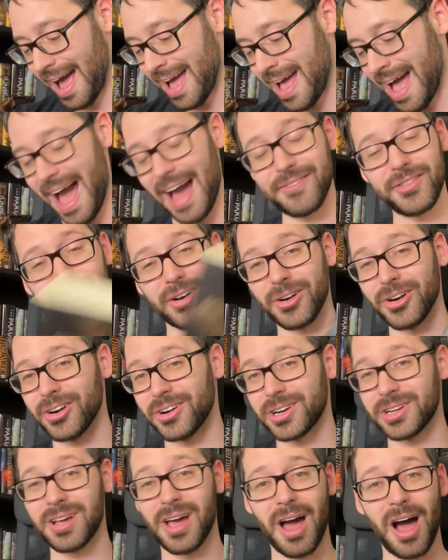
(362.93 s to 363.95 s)
I haven't
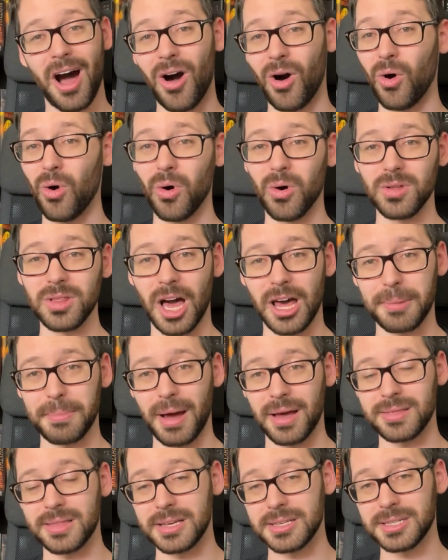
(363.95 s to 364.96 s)
heard a whole lot
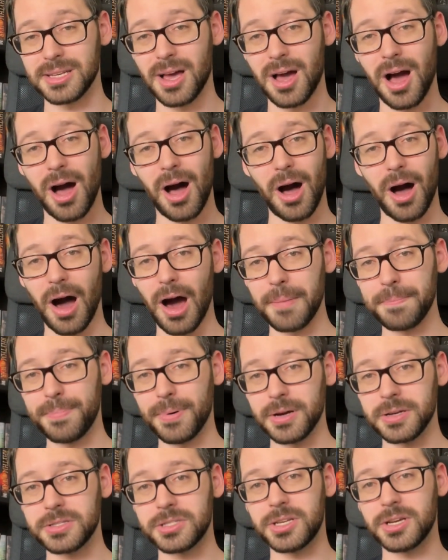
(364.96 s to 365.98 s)
about this on
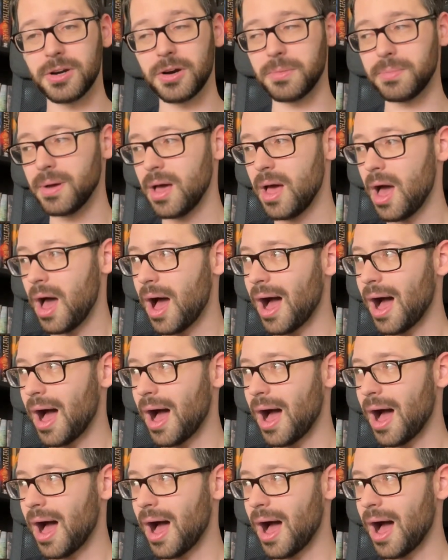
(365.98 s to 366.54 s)
BookTube.